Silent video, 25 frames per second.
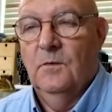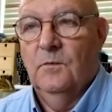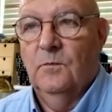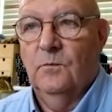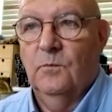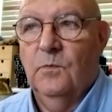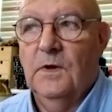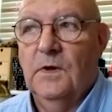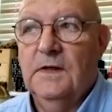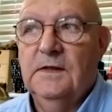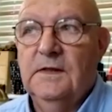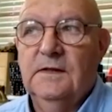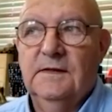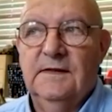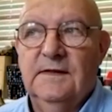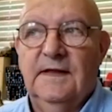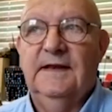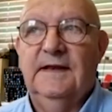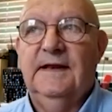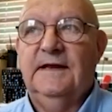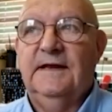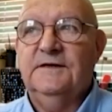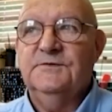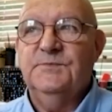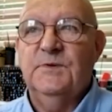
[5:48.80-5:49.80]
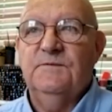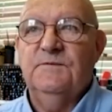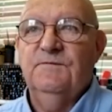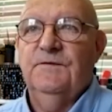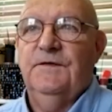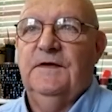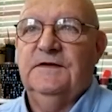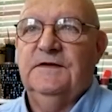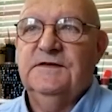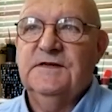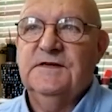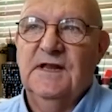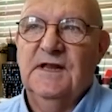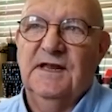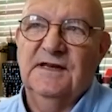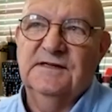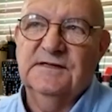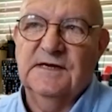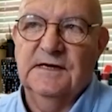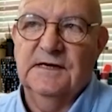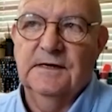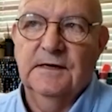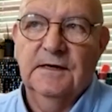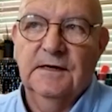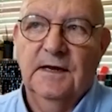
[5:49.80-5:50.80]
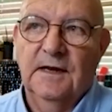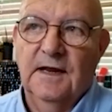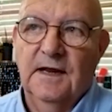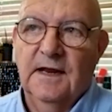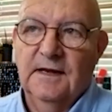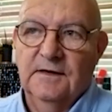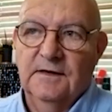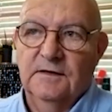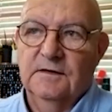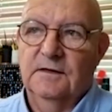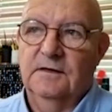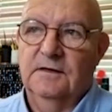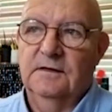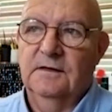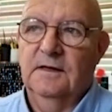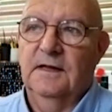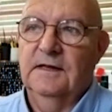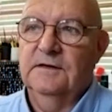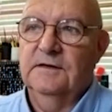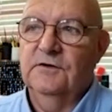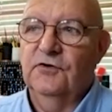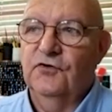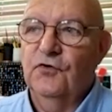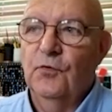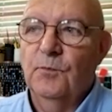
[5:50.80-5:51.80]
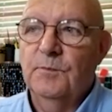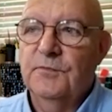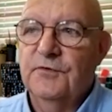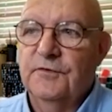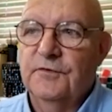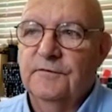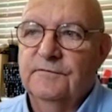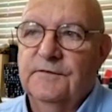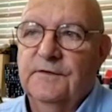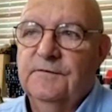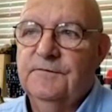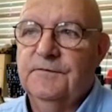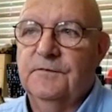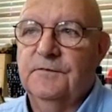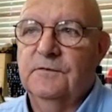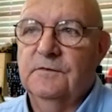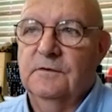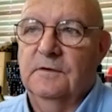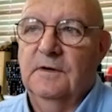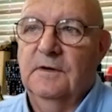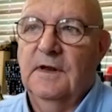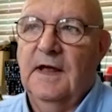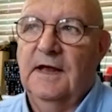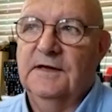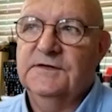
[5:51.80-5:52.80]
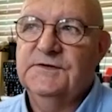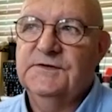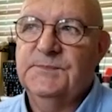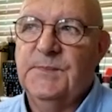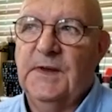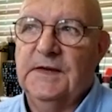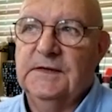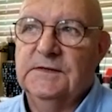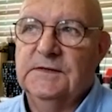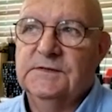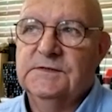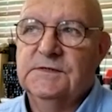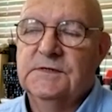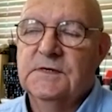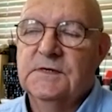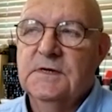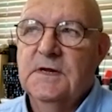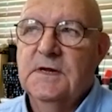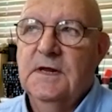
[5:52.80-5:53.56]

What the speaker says: Well, it has been fascinating in a number of different aspects.